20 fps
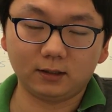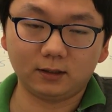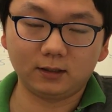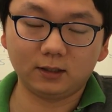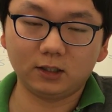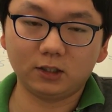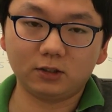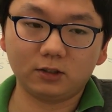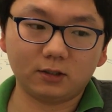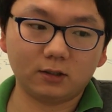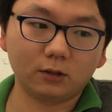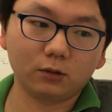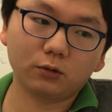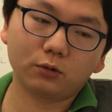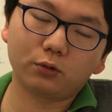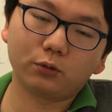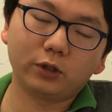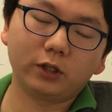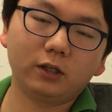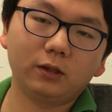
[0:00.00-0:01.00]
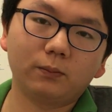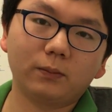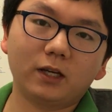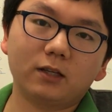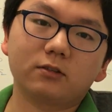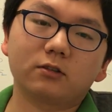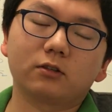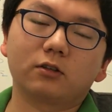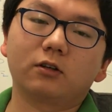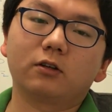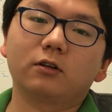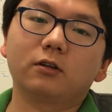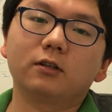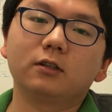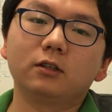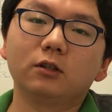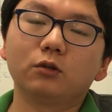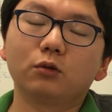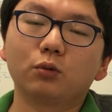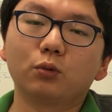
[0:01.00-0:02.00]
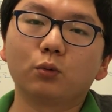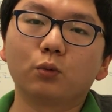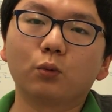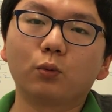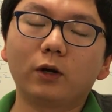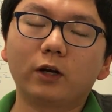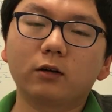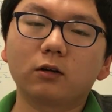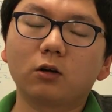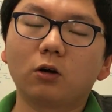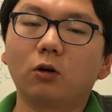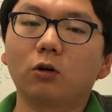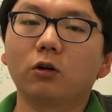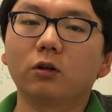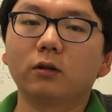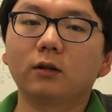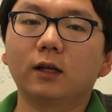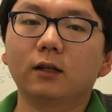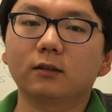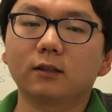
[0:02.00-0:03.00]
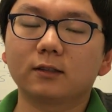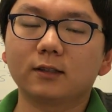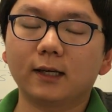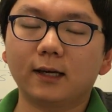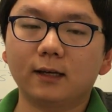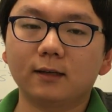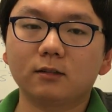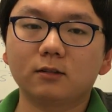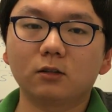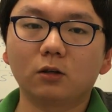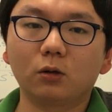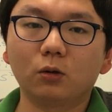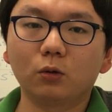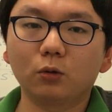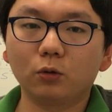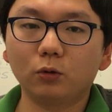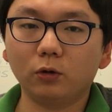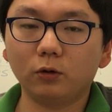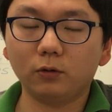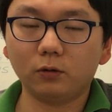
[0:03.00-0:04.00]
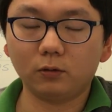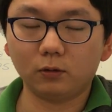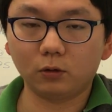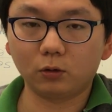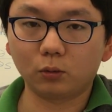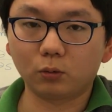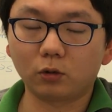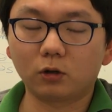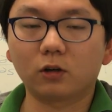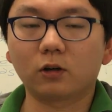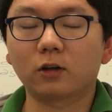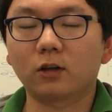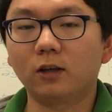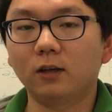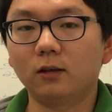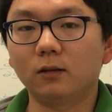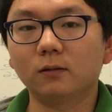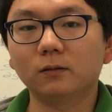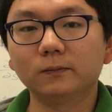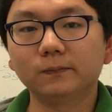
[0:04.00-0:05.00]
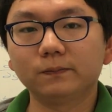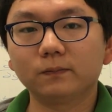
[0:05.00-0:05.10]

these 3 methods into one column and test all over again.